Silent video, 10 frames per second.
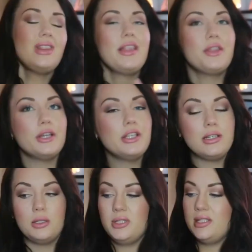only thing
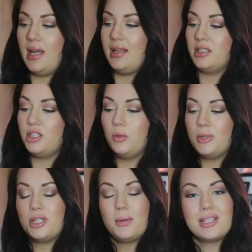I would say is I do
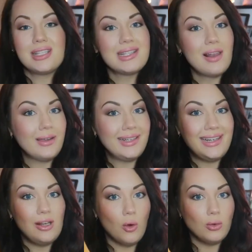wish they were slightly
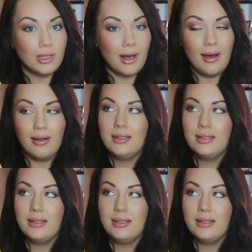longer,